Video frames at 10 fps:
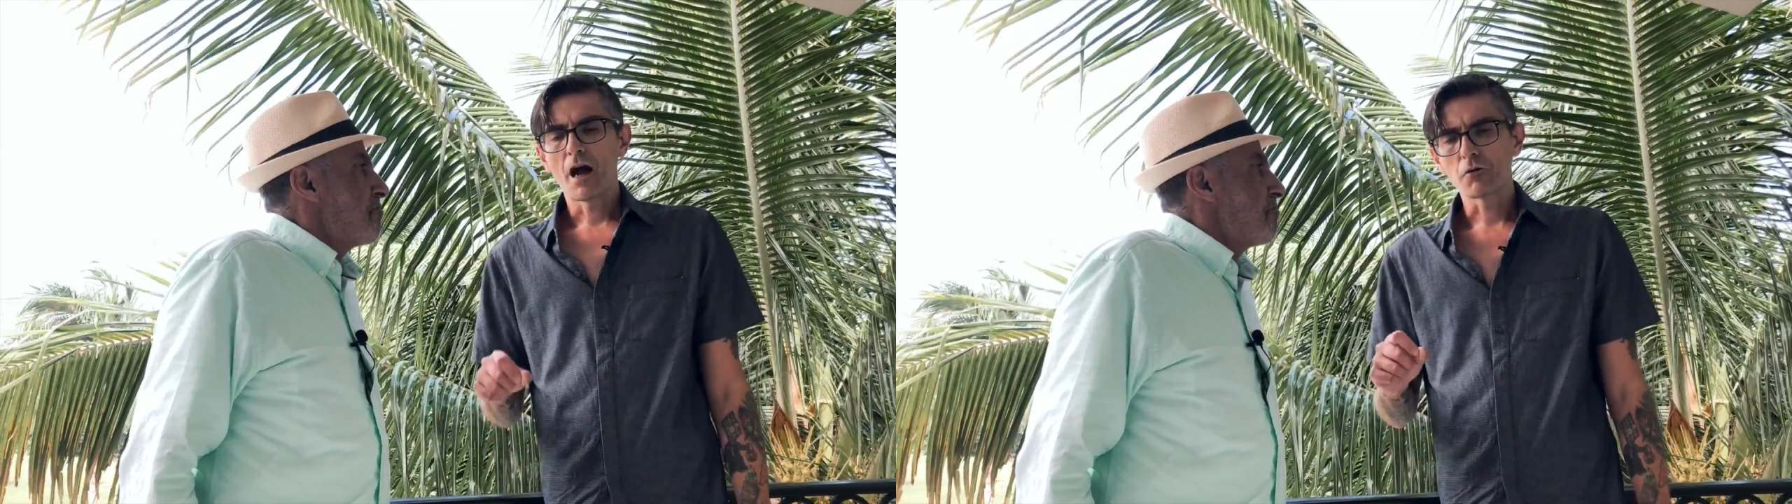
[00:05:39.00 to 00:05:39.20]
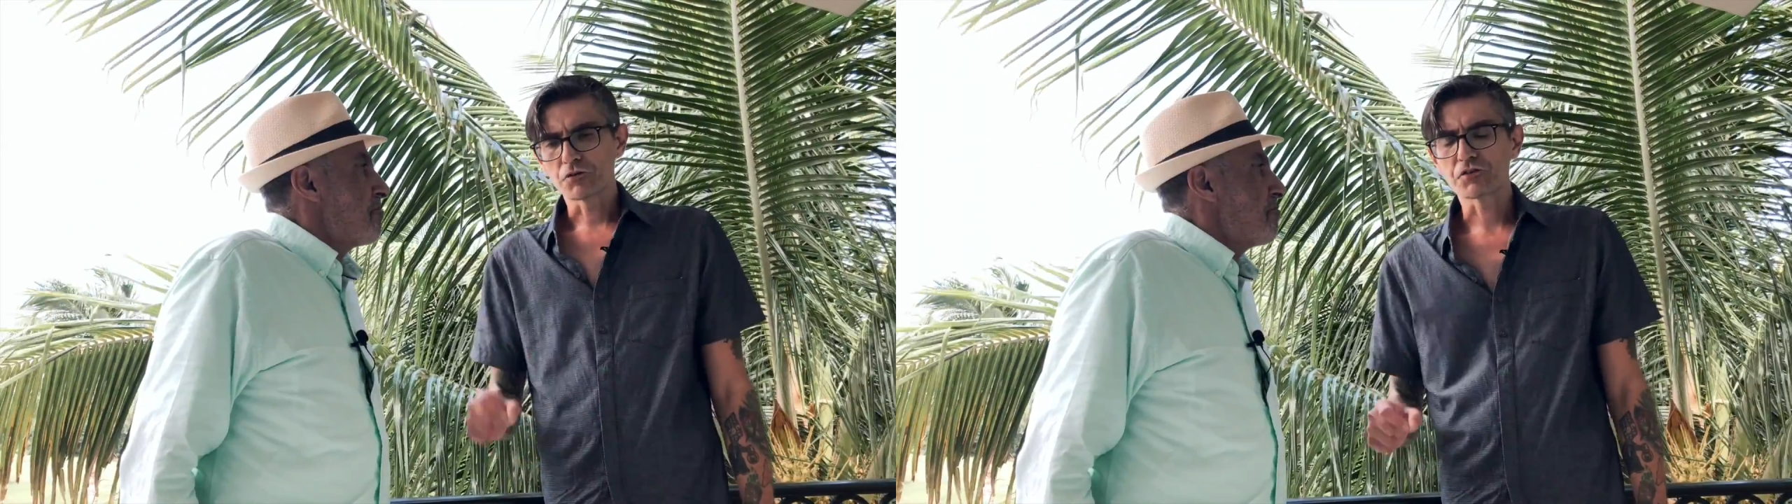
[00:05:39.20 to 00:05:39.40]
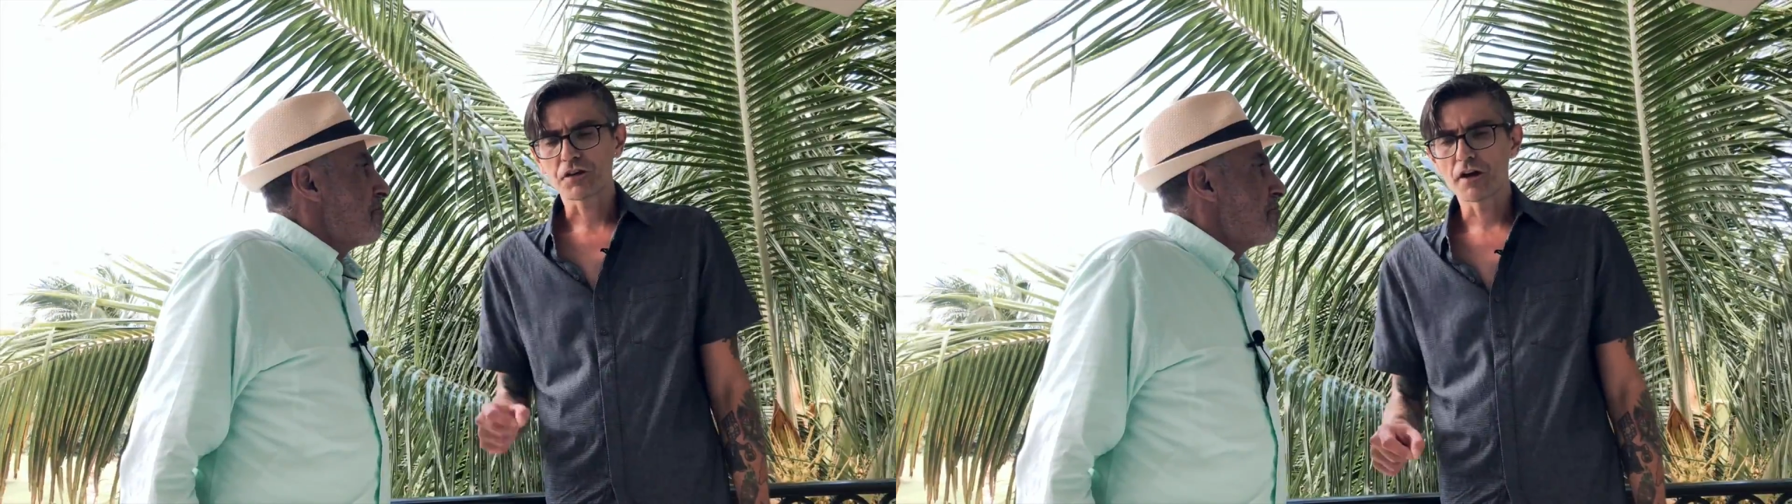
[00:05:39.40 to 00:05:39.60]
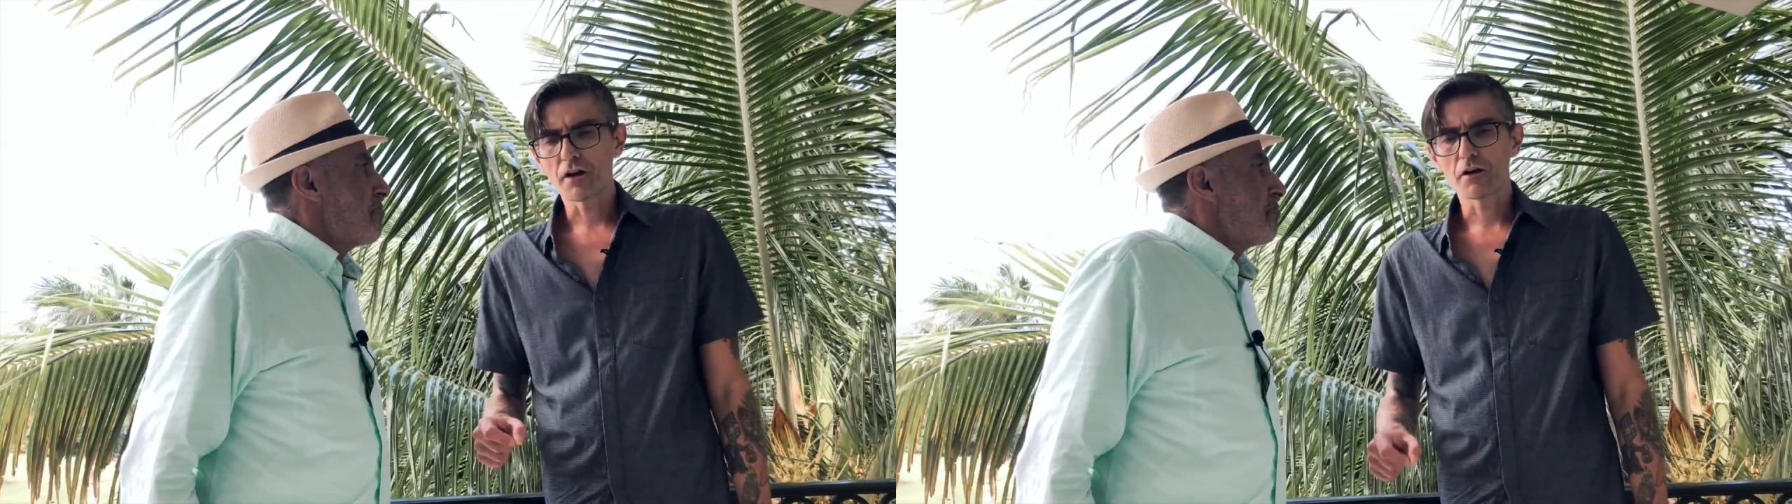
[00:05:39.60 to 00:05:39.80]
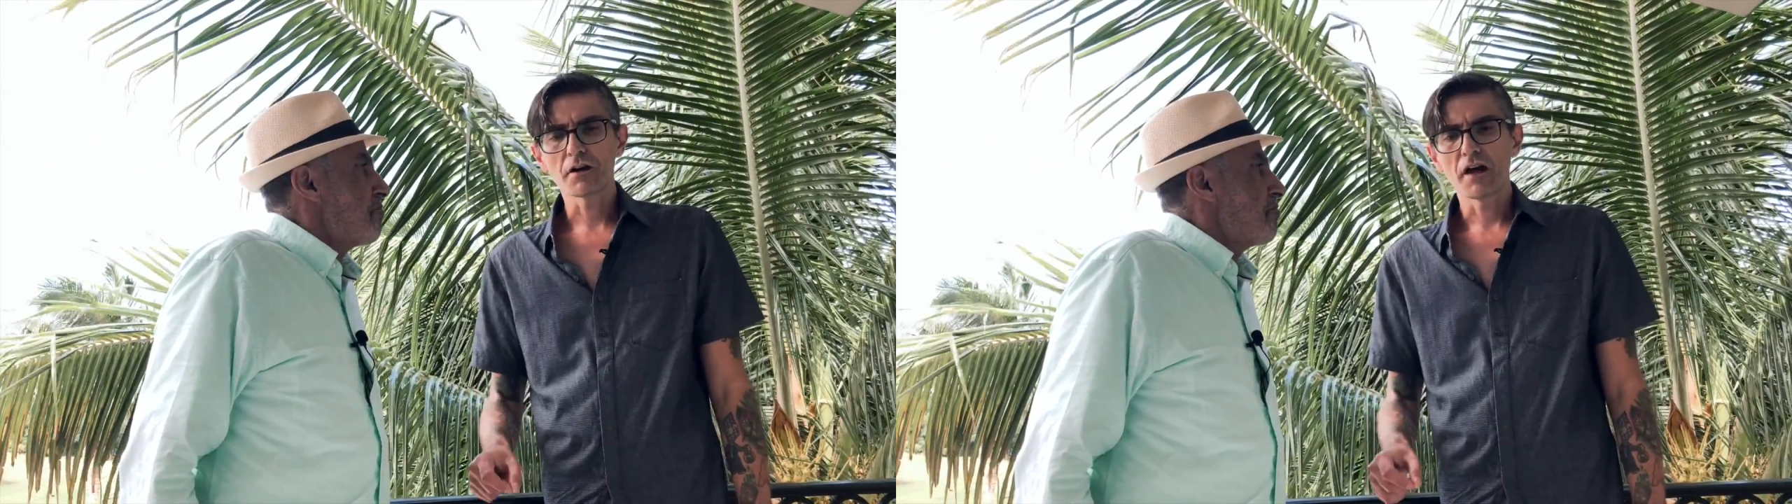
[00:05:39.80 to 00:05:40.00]
I was
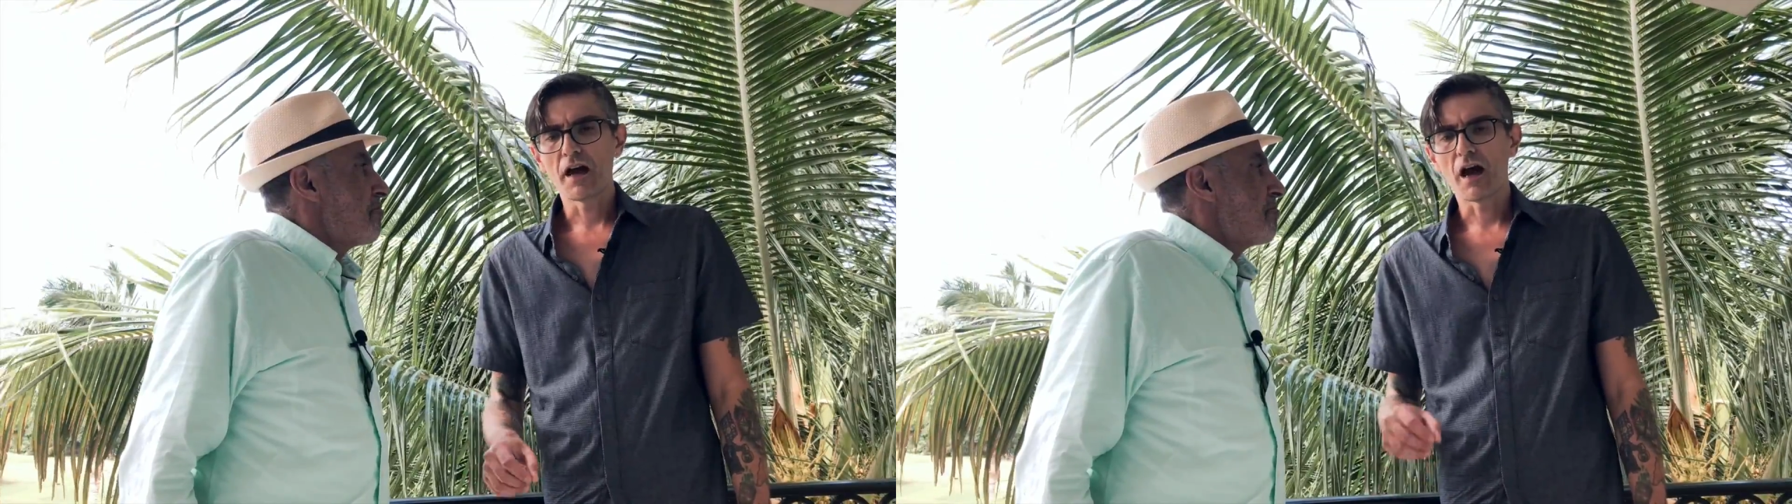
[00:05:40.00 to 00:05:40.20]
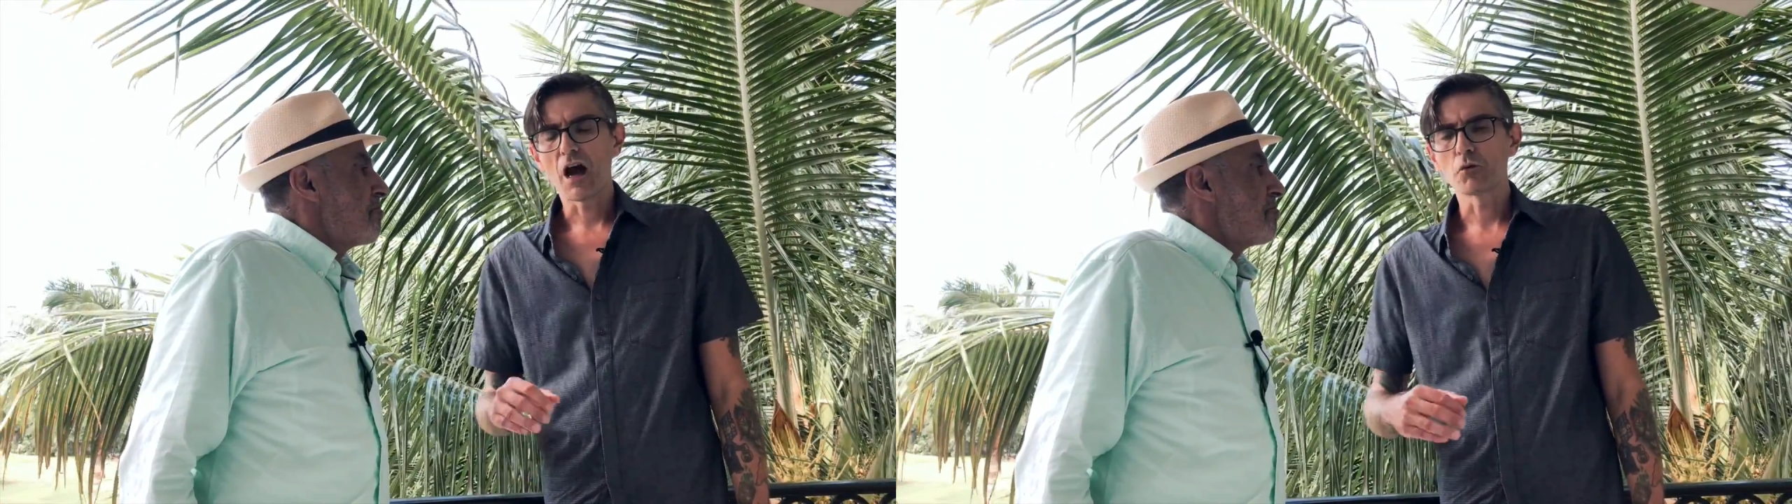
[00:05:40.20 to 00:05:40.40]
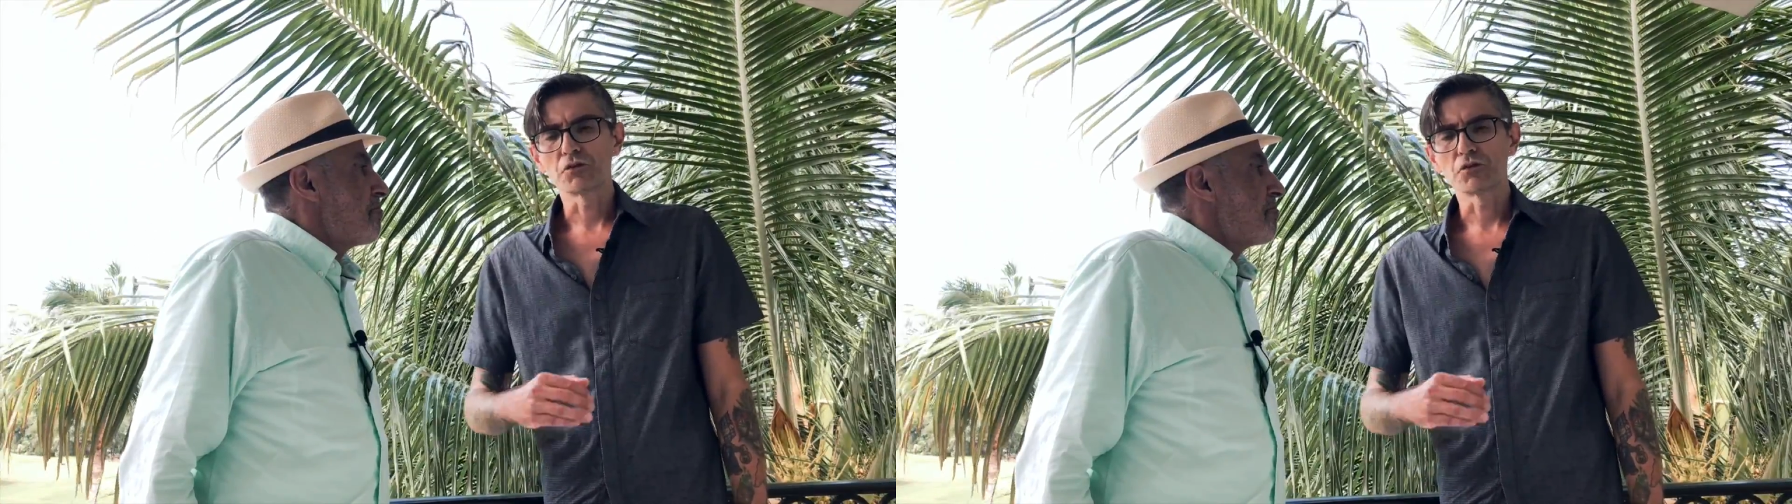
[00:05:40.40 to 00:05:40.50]
scared. I